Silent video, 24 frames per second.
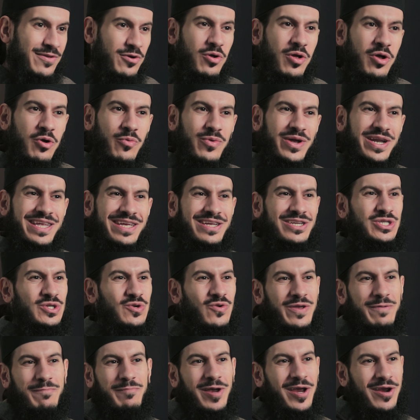They're already
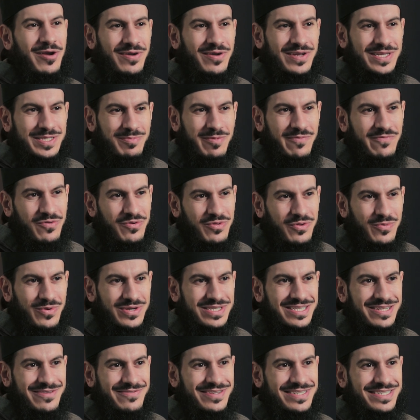enjoying paradise before the
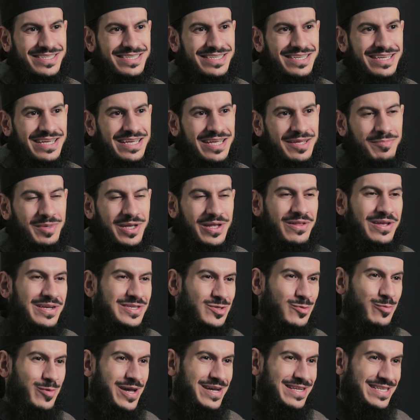rest of us. May Allah
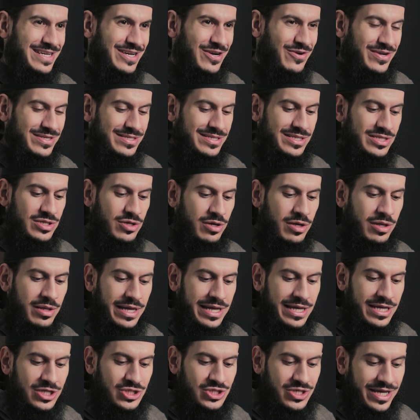subhanahu wa ta'ala grant us
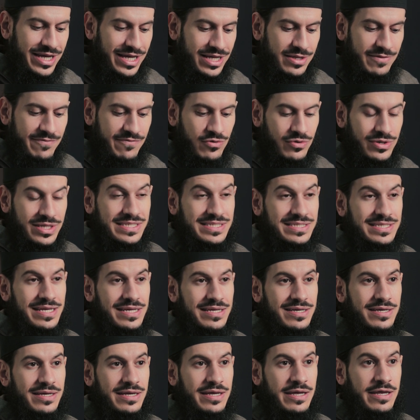all shahada for his
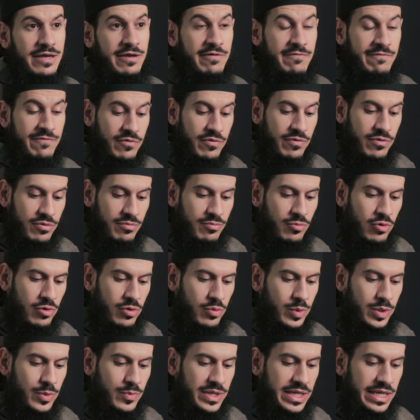sake.
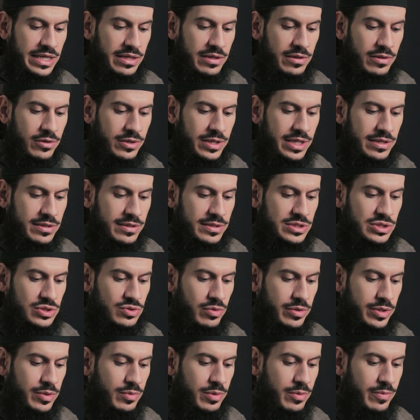Furthermore, when we look at this
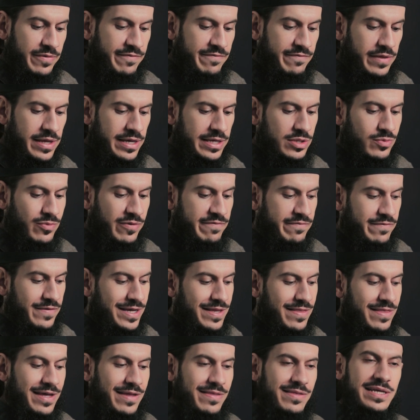story and we reflect, we
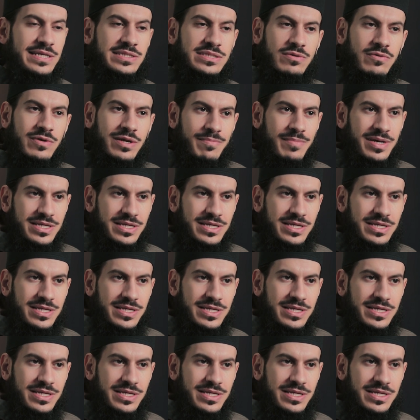find that these three